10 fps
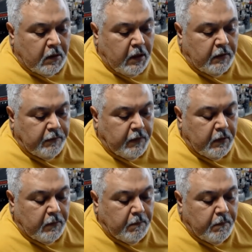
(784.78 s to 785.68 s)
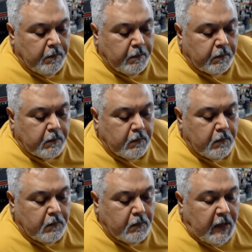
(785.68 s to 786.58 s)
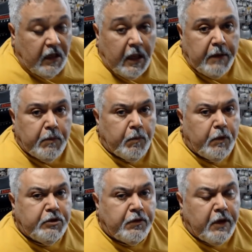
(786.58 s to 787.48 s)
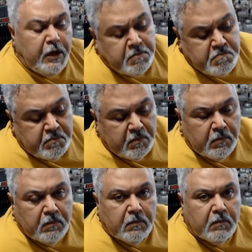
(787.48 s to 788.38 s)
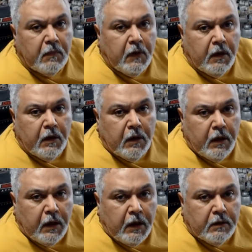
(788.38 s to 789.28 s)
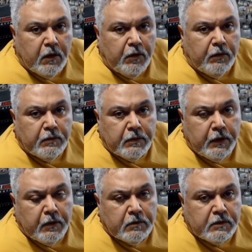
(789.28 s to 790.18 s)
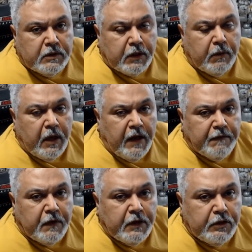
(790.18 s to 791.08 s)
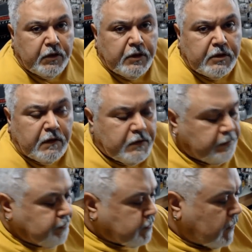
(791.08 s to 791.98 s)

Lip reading: kind of align with what you think, and learn. Stick around, have fun, enjoy yourselves.